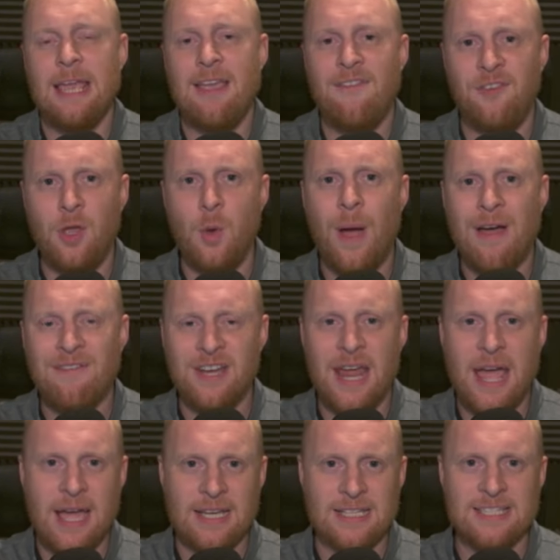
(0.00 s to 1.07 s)
if you have an
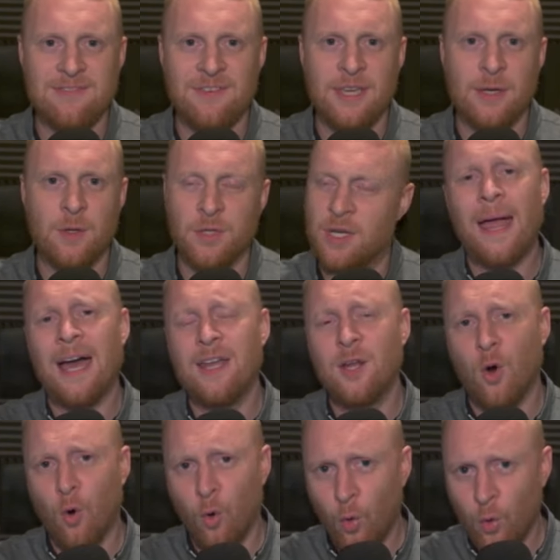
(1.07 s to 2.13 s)
active guild and
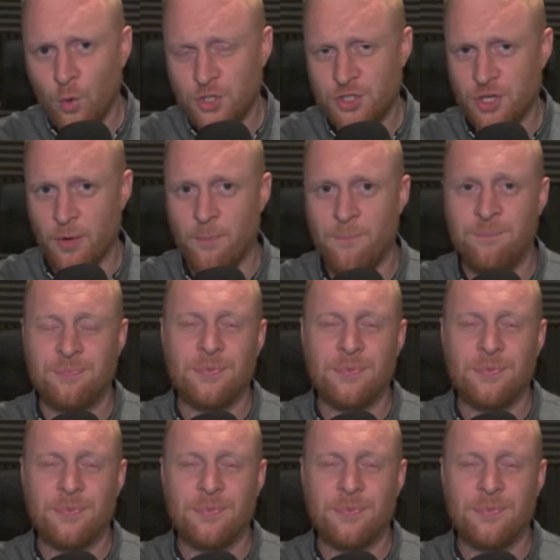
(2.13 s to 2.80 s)
also